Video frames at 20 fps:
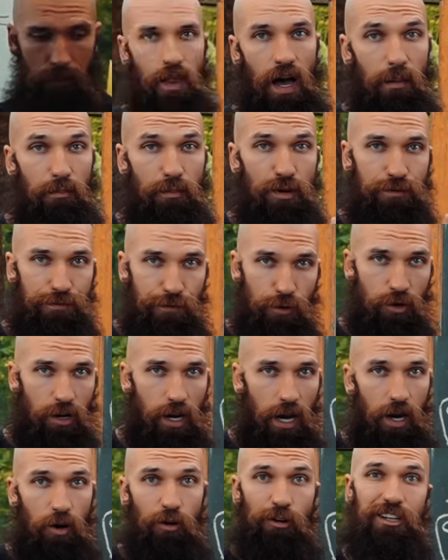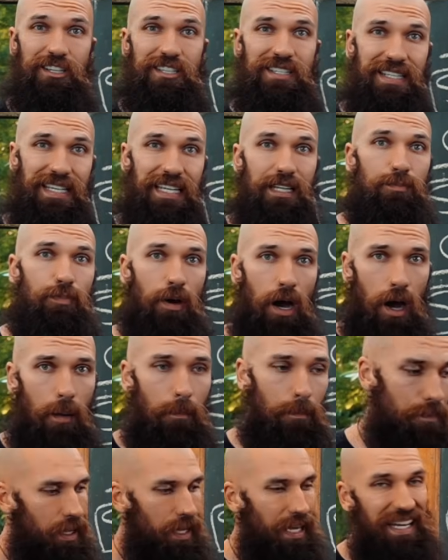A muvuka, or a seed
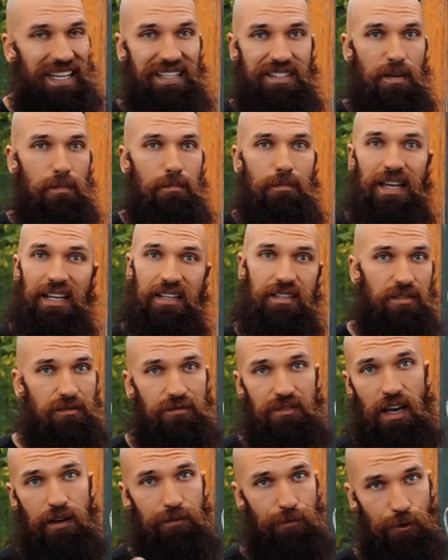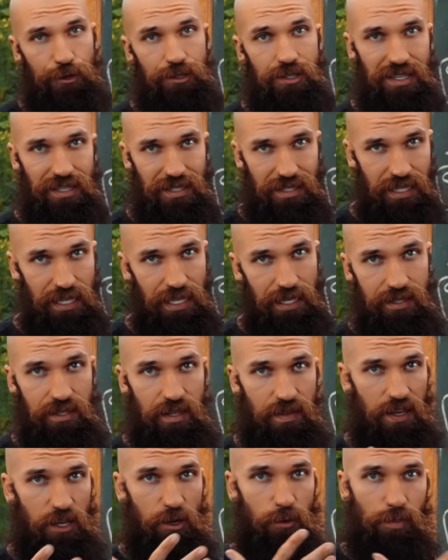bomb, is a mix of diverse seeds
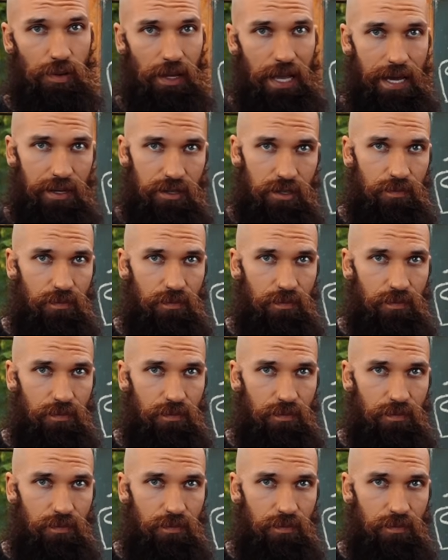that you plant.